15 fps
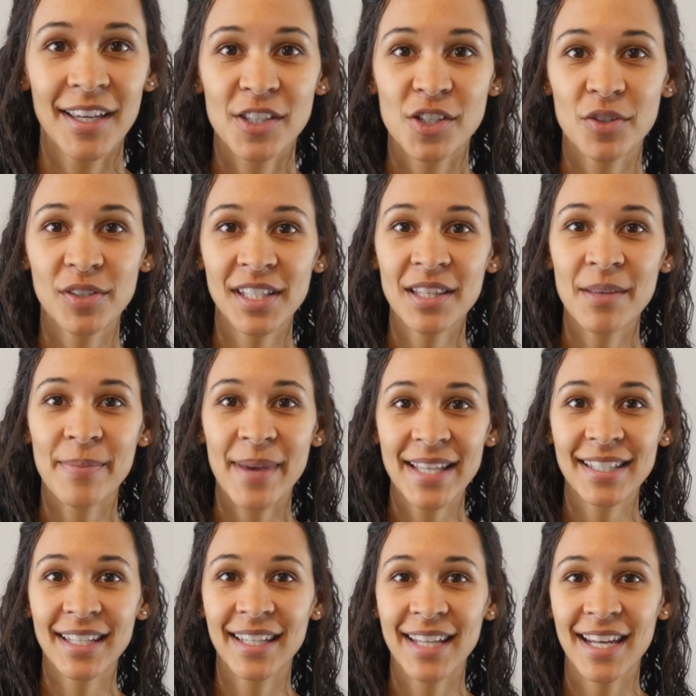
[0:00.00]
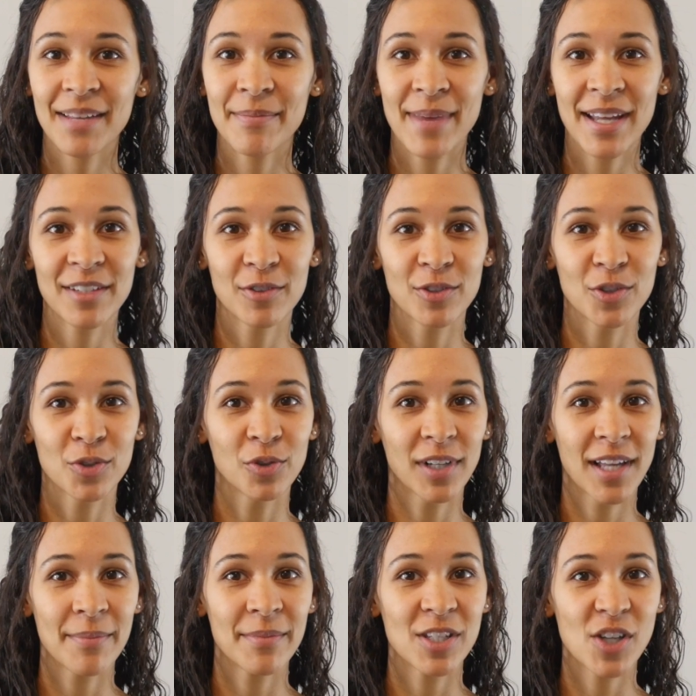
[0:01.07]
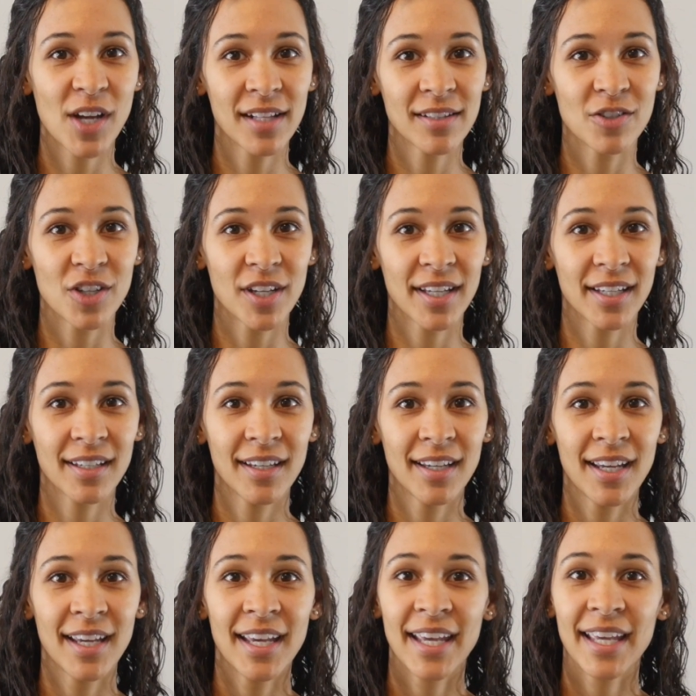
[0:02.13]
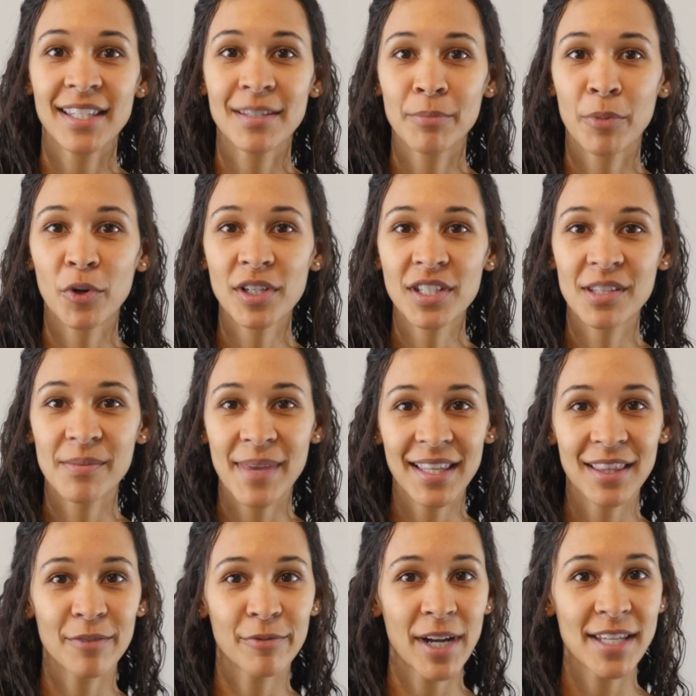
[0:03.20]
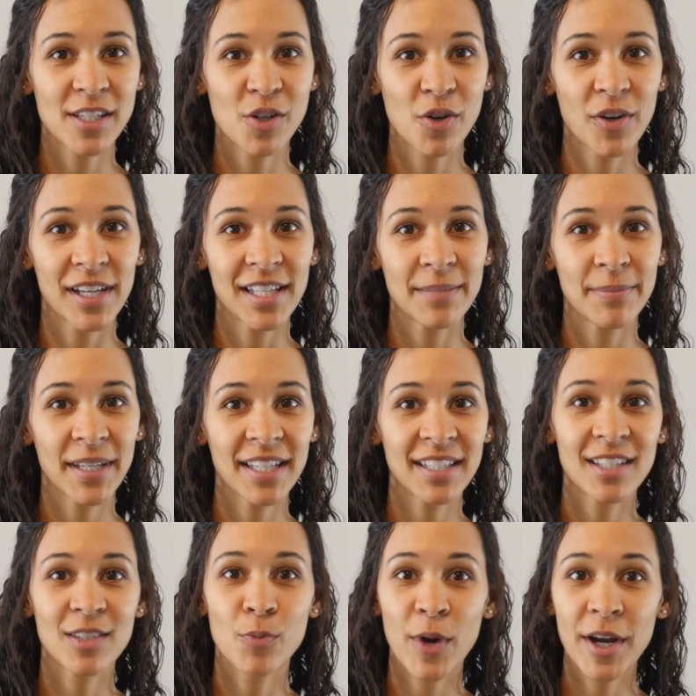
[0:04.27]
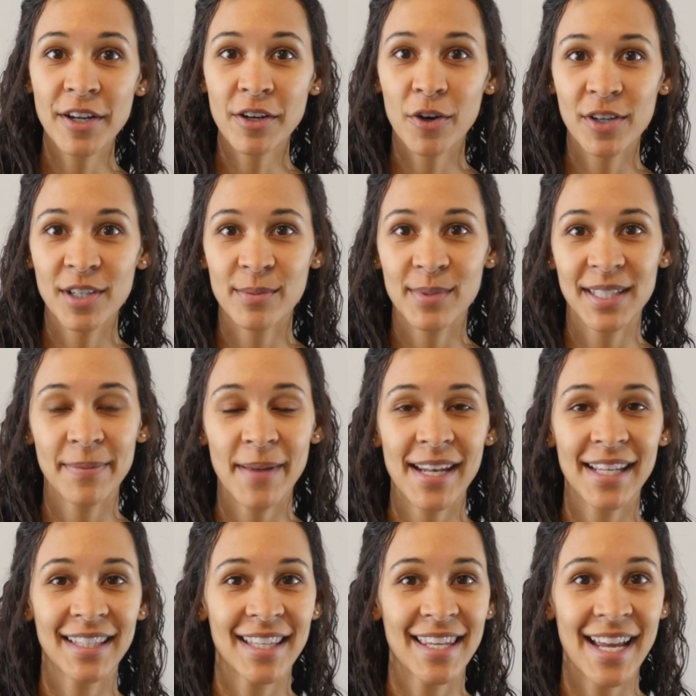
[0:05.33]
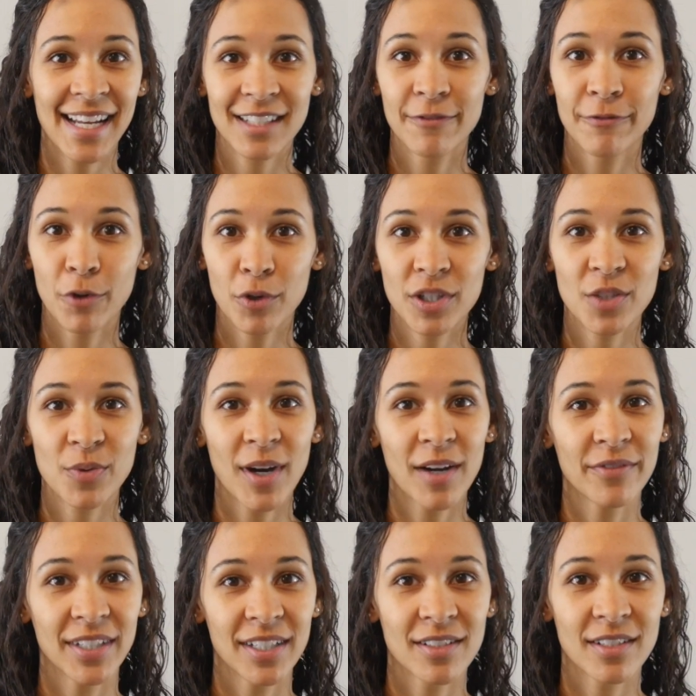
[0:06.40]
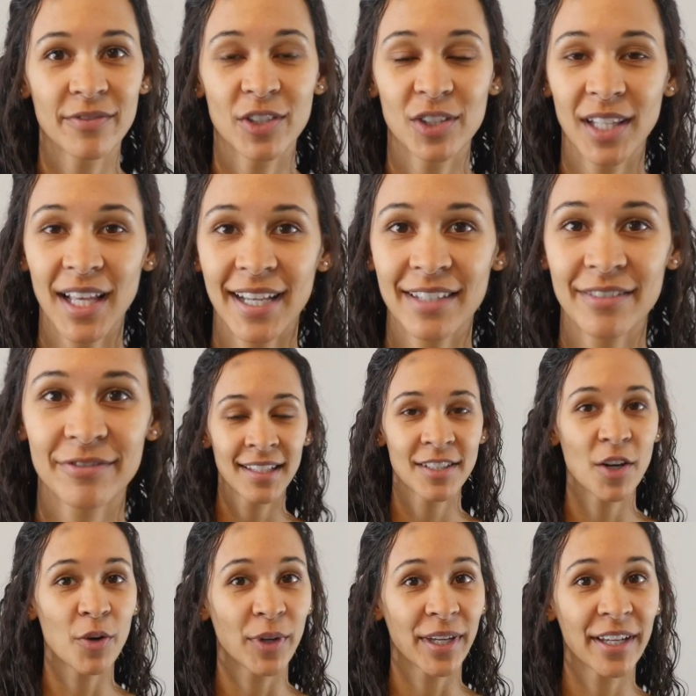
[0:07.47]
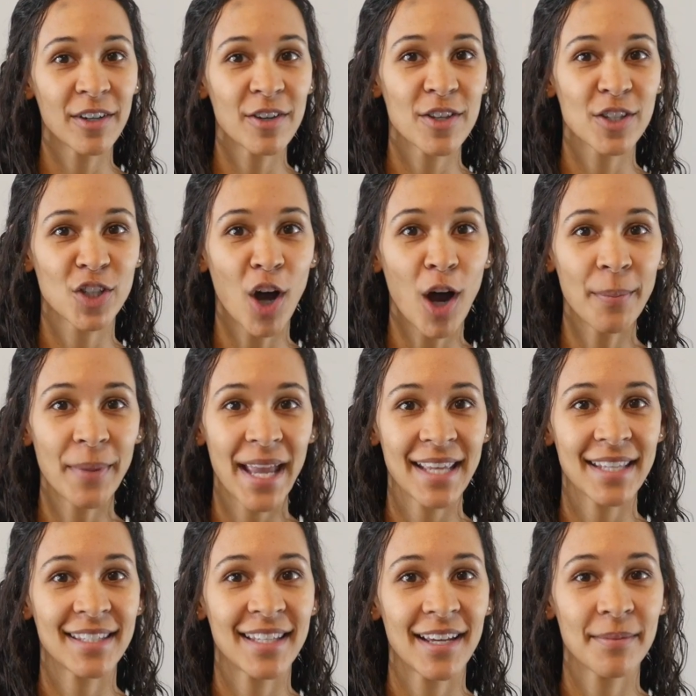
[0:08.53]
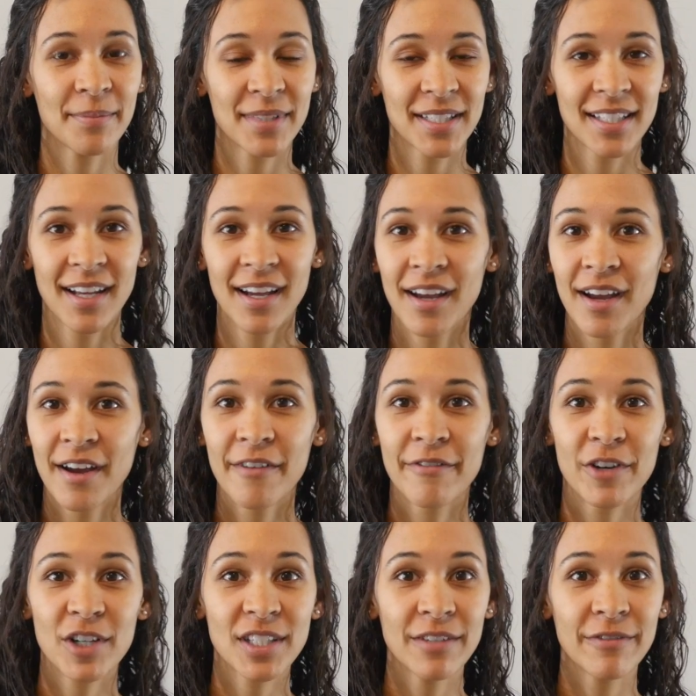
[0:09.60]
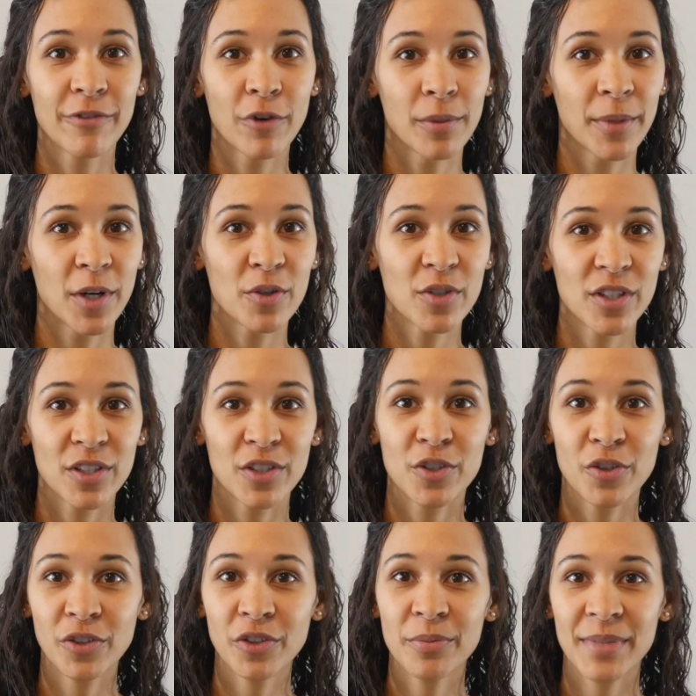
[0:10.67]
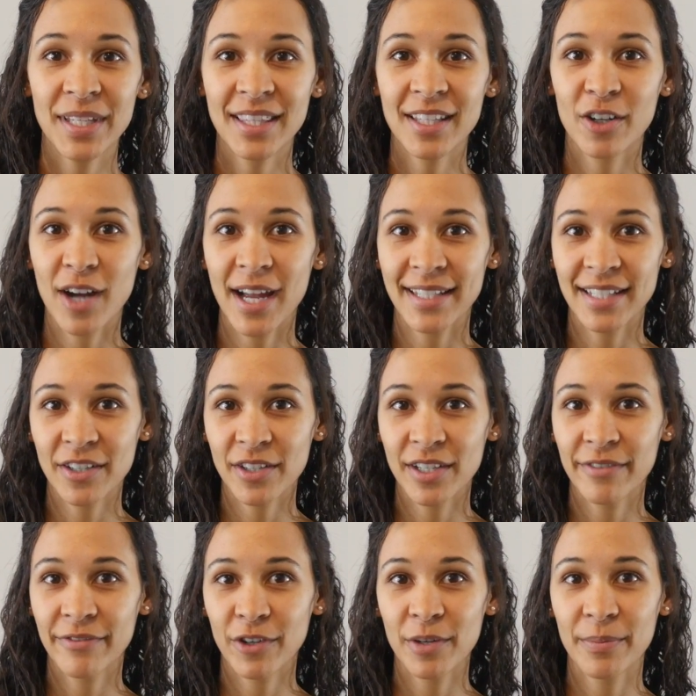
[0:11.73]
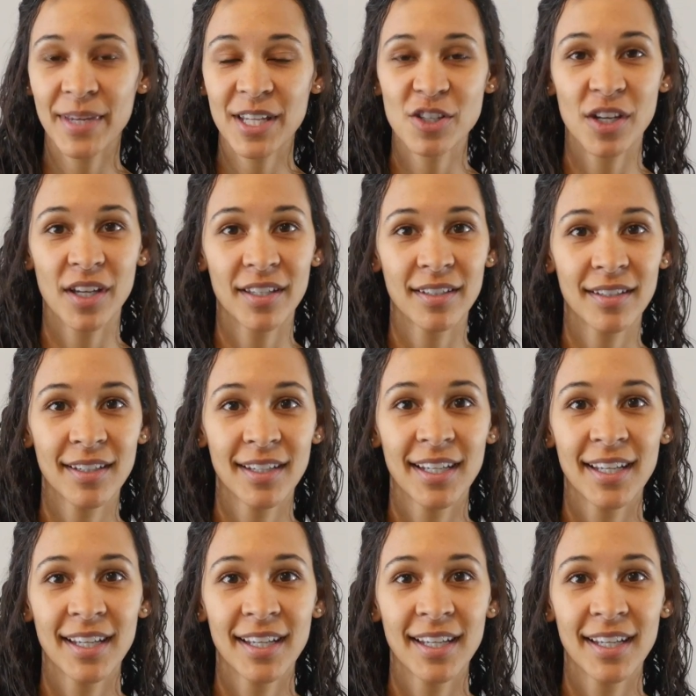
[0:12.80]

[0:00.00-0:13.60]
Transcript: Choosing the best Canadian medical school can be challenging. It's important to make the right choice because it's where you're going to be spending the next 4 to 12 years of your life. So here are the top 8 tips. First and foremost, do you meet the criteria for admission?